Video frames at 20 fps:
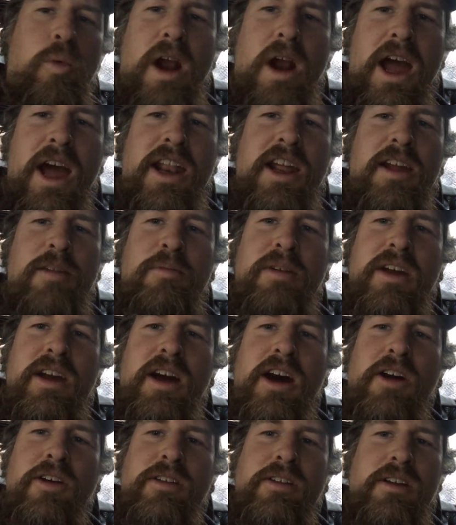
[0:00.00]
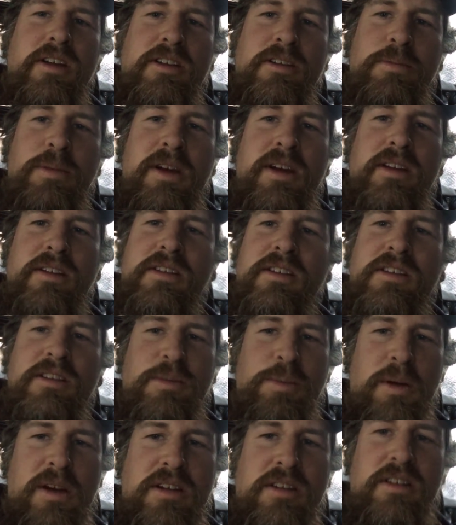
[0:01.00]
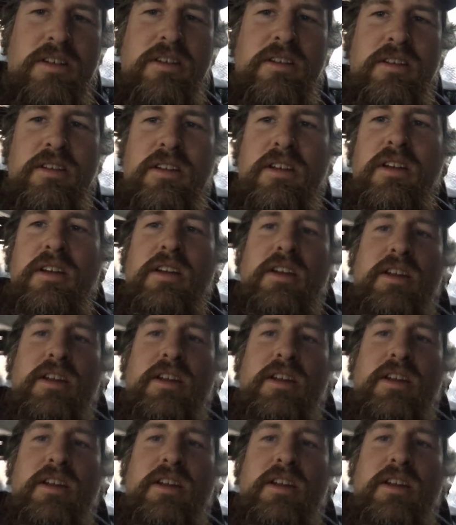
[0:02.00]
ratting me out as being suspicious.